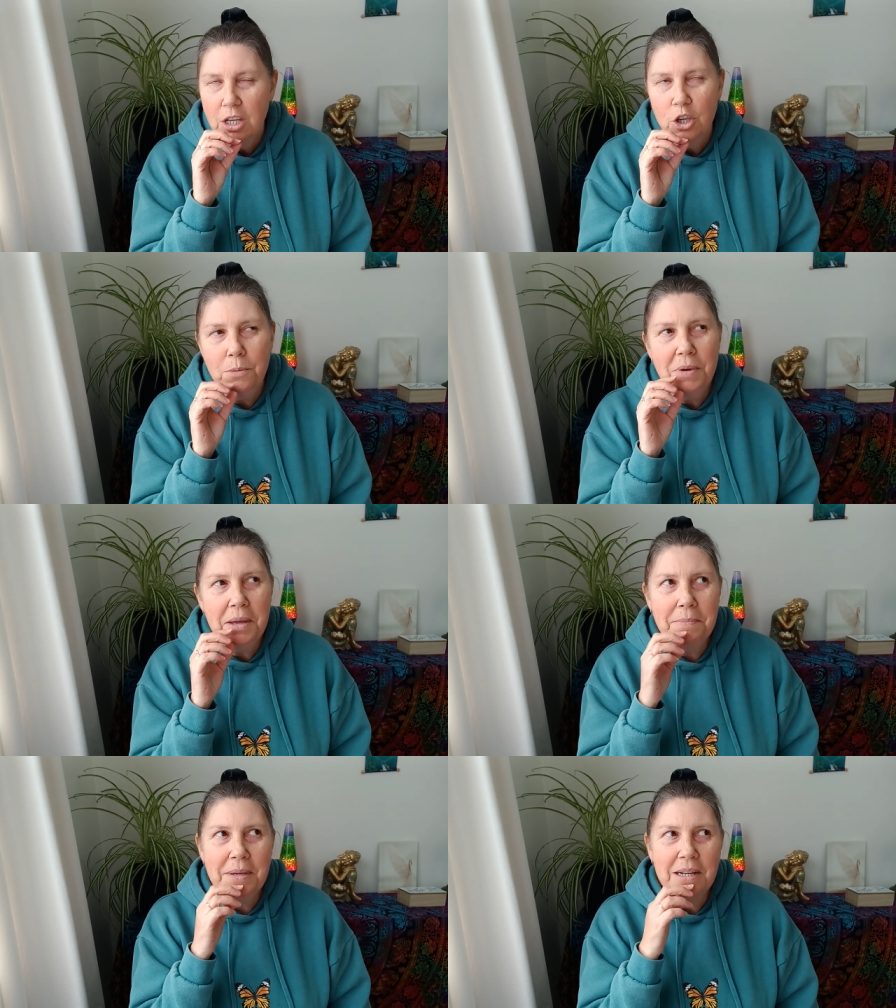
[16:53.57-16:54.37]
You
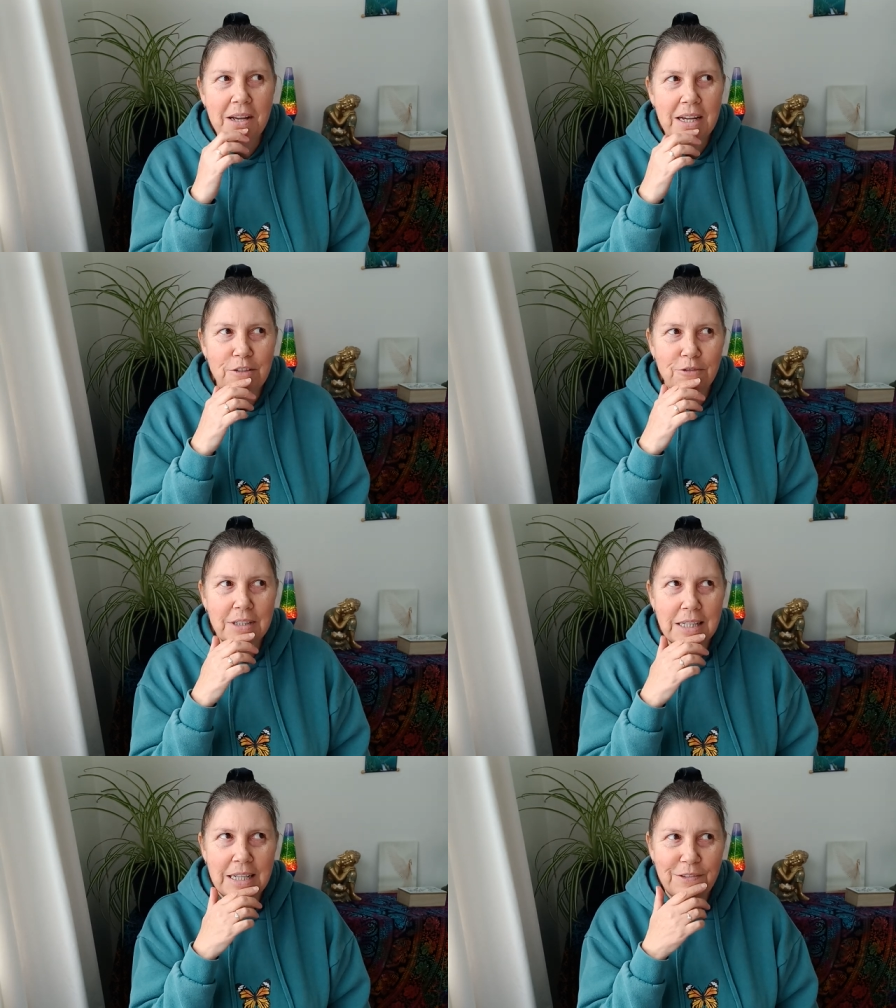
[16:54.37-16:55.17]
might be like
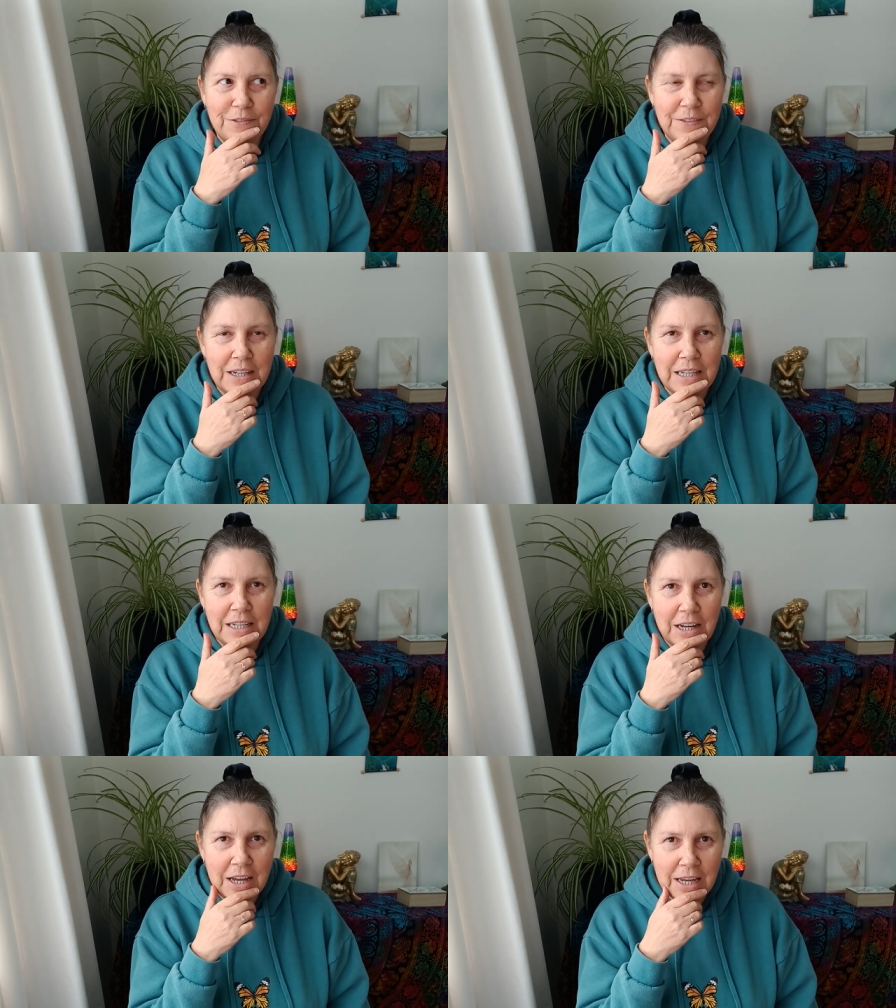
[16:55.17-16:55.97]
really feeling
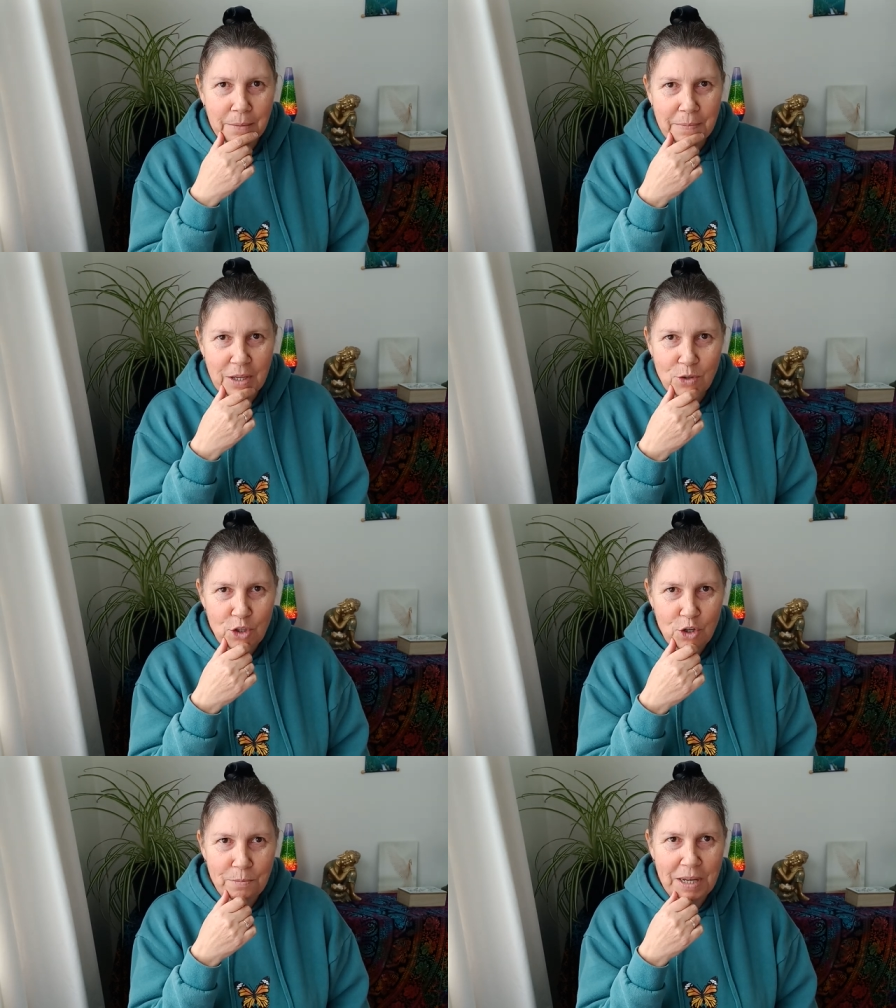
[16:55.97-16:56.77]
like
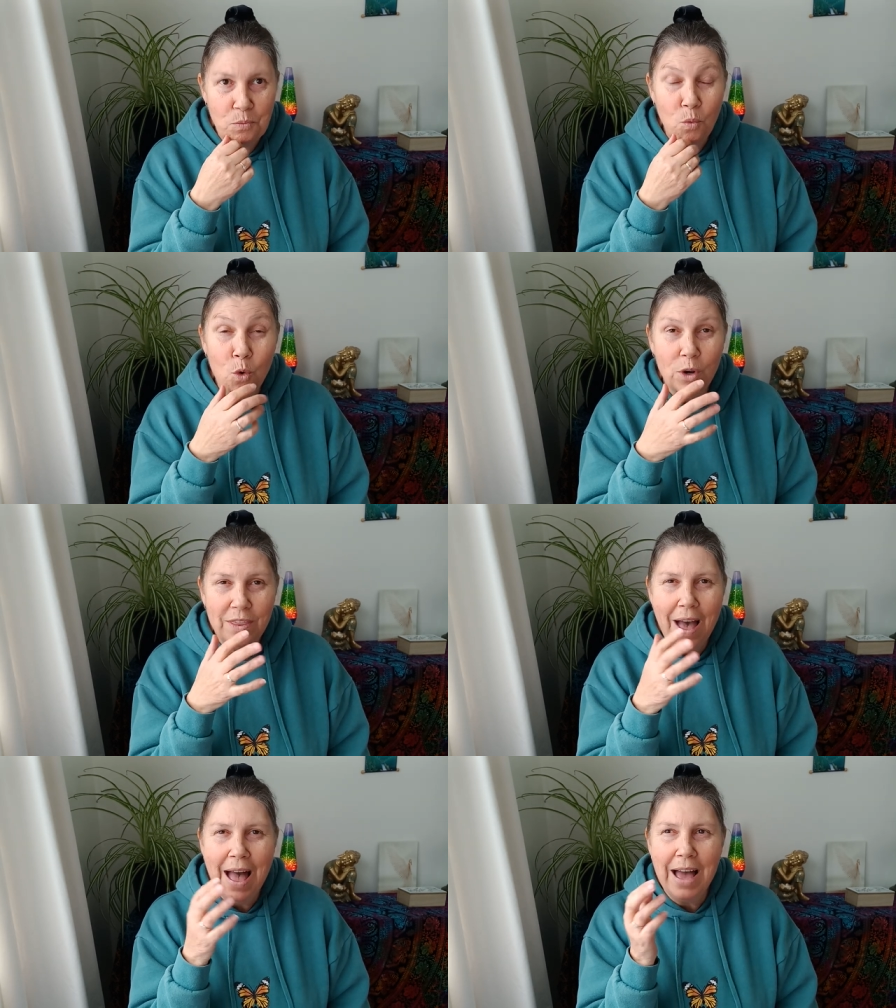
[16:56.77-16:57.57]
because you've been walking
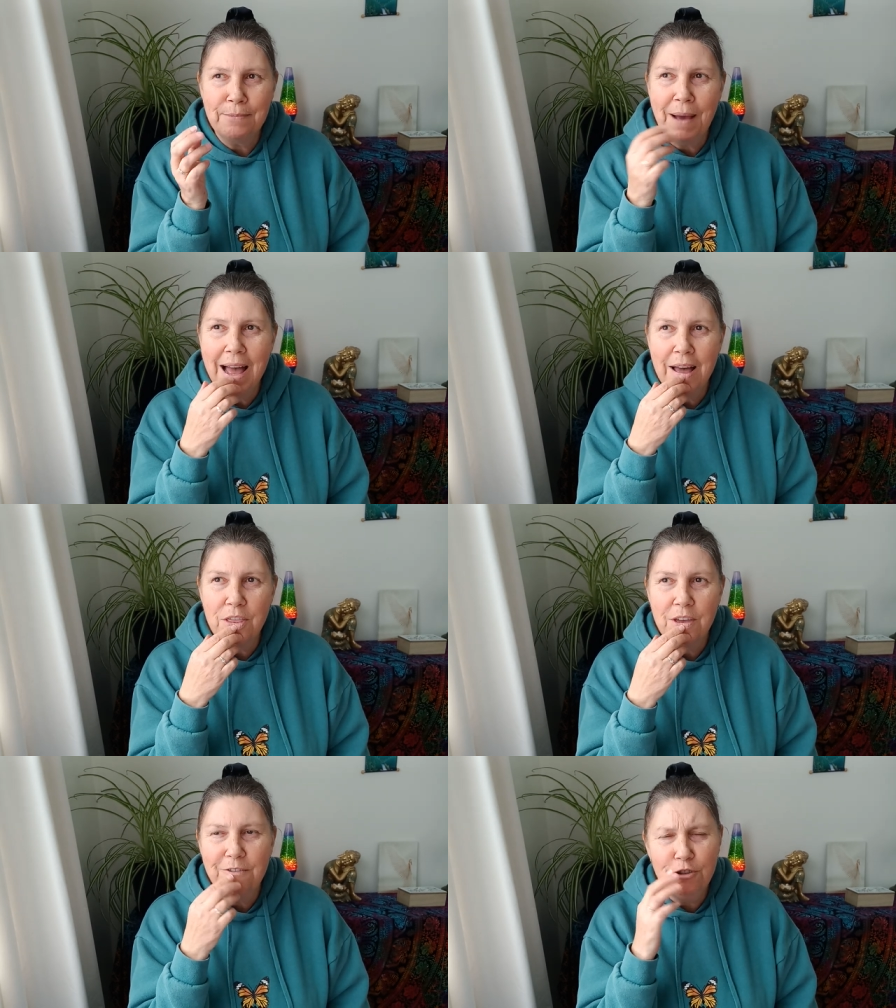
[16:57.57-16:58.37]
the hard path,
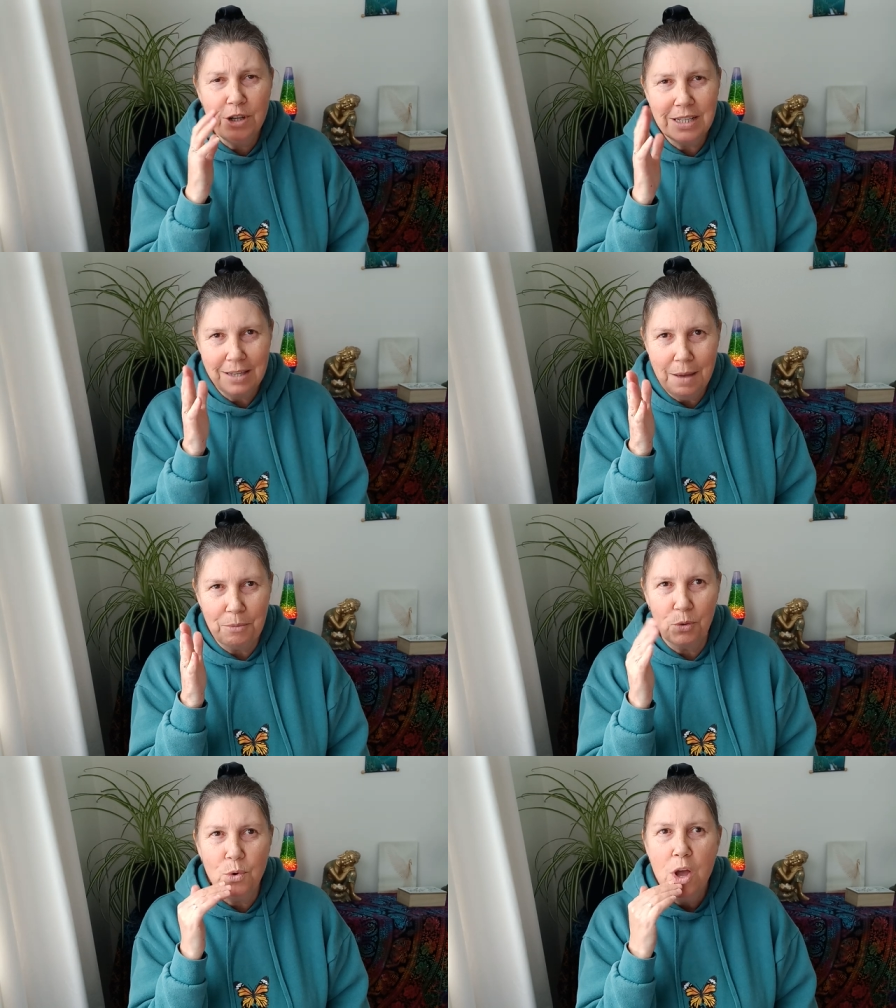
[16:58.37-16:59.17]
for
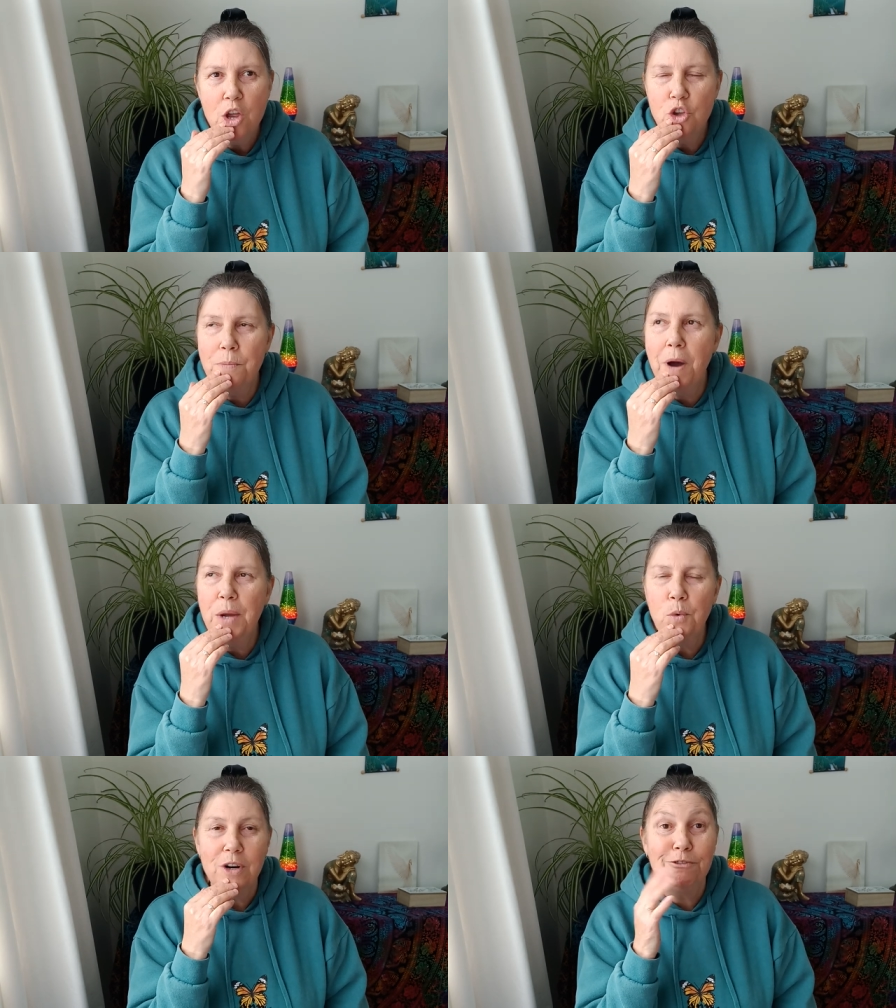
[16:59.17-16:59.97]
example, you
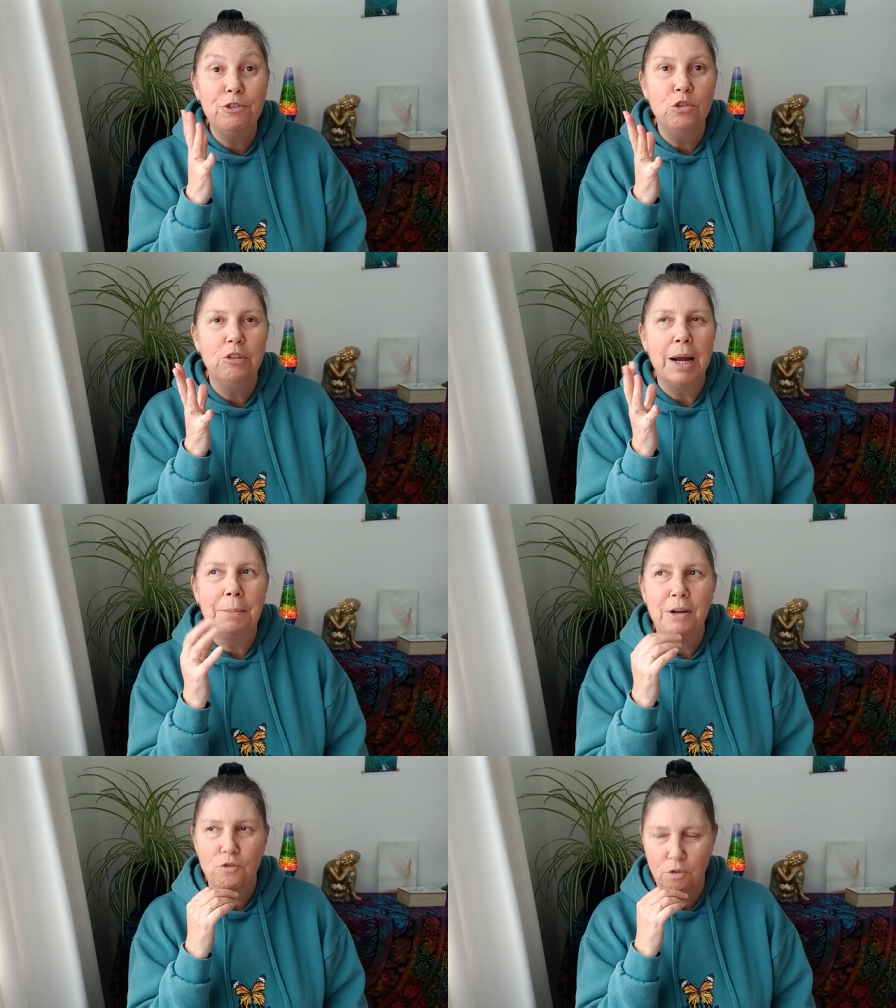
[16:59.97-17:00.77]
might want a foot rub,
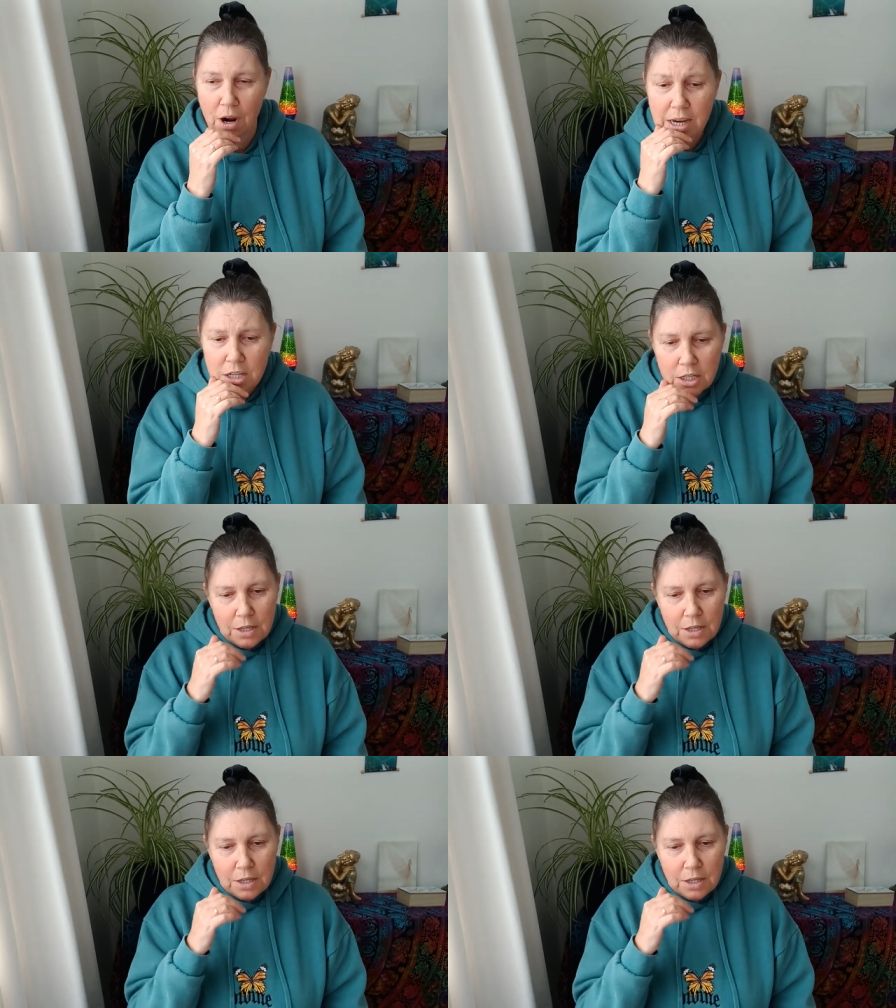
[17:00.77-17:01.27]
right?